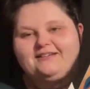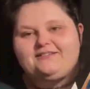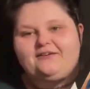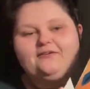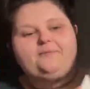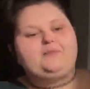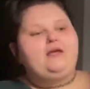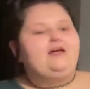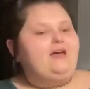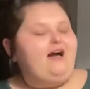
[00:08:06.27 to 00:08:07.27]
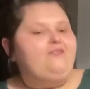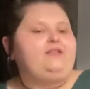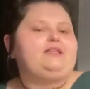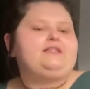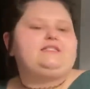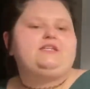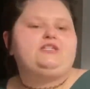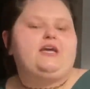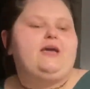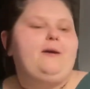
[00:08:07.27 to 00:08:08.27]
So yeah, I feel like this T
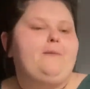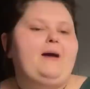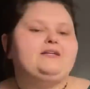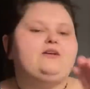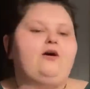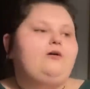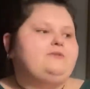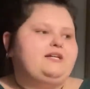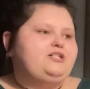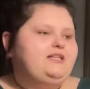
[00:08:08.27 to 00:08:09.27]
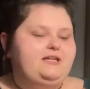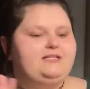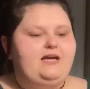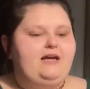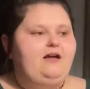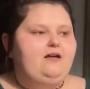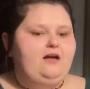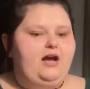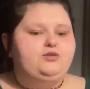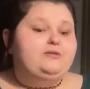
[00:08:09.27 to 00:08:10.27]
J Maxx haul was actually things that
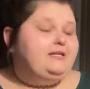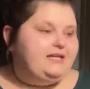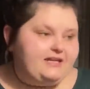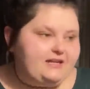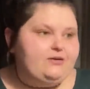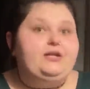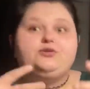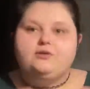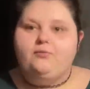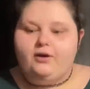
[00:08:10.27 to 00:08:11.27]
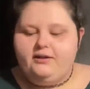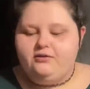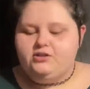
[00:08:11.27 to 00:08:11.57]
I truly needed or like truly wanted.